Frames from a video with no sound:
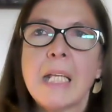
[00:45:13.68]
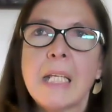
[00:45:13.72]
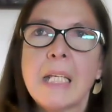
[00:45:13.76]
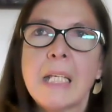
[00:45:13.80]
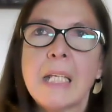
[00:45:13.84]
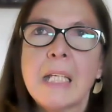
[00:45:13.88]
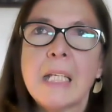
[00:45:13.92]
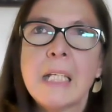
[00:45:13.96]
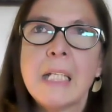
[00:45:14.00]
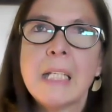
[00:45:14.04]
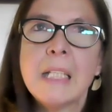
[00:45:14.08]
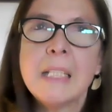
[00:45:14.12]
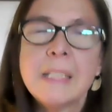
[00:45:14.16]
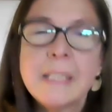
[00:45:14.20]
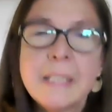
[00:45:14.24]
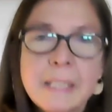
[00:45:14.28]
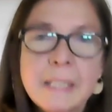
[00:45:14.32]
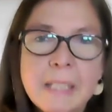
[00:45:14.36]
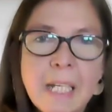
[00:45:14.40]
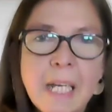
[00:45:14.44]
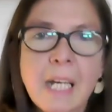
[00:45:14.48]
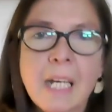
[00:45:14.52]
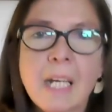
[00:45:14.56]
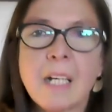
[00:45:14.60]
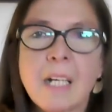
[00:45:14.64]

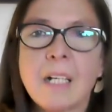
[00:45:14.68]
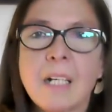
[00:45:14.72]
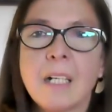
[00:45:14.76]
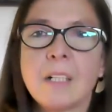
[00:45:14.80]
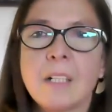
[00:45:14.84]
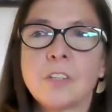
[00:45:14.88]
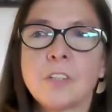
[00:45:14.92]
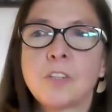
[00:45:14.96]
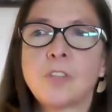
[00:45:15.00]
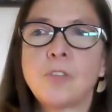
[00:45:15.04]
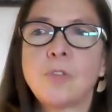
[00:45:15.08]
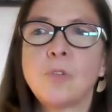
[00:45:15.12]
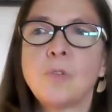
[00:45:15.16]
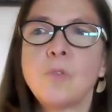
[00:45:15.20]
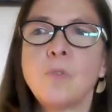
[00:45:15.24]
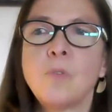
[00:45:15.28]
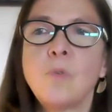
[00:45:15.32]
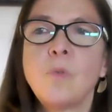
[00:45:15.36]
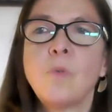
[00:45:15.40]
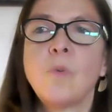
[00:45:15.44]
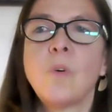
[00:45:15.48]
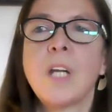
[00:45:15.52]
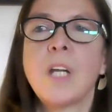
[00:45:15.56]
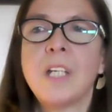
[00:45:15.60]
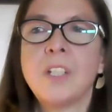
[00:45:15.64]
easier
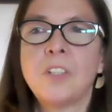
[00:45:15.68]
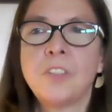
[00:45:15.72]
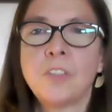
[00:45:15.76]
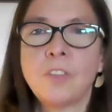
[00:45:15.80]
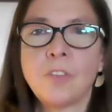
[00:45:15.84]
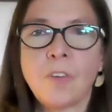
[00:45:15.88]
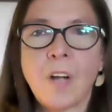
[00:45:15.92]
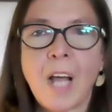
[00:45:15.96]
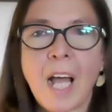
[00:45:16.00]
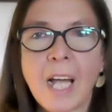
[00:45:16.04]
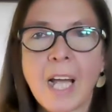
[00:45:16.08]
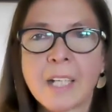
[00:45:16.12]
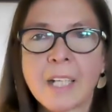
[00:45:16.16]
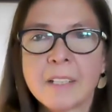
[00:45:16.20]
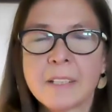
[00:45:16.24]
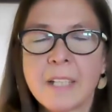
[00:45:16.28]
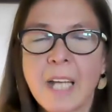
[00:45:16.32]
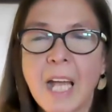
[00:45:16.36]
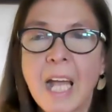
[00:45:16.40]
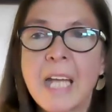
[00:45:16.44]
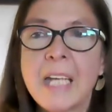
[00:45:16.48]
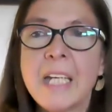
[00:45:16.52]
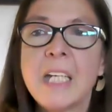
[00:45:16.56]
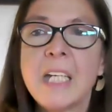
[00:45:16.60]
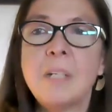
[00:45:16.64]
to interact
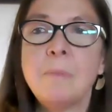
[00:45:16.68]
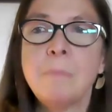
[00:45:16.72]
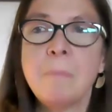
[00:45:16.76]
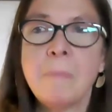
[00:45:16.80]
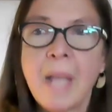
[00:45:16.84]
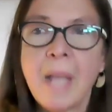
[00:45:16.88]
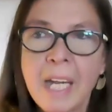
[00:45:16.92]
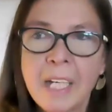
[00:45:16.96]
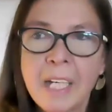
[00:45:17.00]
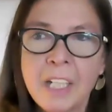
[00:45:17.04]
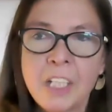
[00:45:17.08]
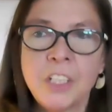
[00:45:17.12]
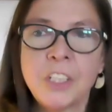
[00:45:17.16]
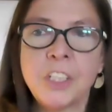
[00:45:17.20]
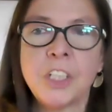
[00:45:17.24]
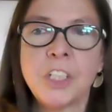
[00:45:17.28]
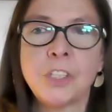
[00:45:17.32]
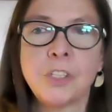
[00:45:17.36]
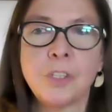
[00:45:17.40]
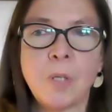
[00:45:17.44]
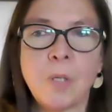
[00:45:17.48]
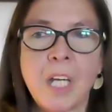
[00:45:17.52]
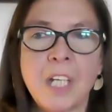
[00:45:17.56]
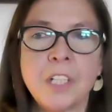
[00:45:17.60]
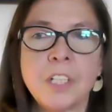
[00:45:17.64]
and in many
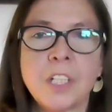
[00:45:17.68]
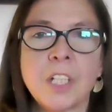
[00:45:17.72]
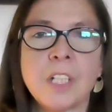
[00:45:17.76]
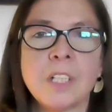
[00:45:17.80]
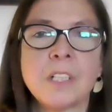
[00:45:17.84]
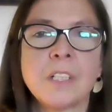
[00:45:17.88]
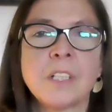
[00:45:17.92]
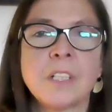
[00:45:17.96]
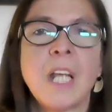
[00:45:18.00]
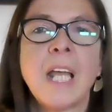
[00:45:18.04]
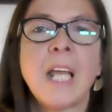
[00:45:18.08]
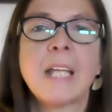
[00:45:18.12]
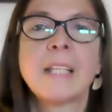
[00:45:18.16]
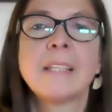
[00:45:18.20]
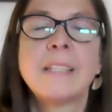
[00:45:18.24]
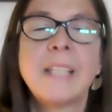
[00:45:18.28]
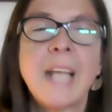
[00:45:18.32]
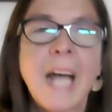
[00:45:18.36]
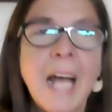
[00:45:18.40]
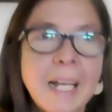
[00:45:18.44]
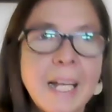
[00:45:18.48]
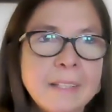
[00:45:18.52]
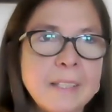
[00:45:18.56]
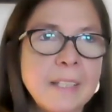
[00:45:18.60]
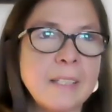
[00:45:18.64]
situations
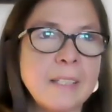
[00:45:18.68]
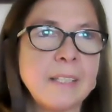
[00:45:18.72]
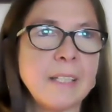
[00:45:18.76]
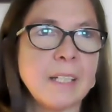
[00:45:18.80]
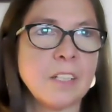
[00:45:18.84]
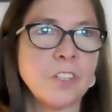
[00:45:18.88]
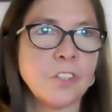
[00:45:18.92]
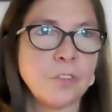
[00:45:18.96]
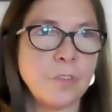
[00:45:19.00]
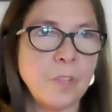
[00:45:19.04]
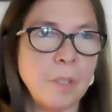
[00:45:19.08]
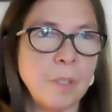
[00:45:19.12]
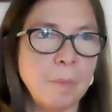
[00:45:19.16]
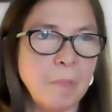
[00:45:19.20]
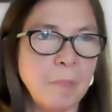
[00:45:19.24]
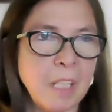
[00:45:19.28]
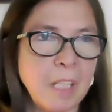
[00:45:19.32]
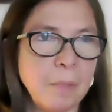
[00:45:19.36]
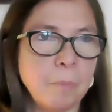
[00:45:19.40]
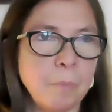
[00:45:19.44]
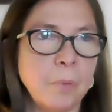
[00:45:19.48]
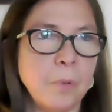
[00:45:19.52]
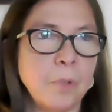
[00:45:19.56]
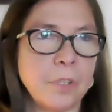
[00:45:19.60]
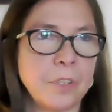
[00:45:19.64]
that is extremely
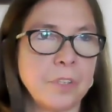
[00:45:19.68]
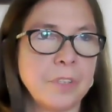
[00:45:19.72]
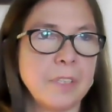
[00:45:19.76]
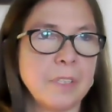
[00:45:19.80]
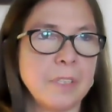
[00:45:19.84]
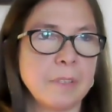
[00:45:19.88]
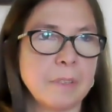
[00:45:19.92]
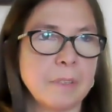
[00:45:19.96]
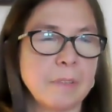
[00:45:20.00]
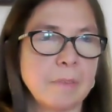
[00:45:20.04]
important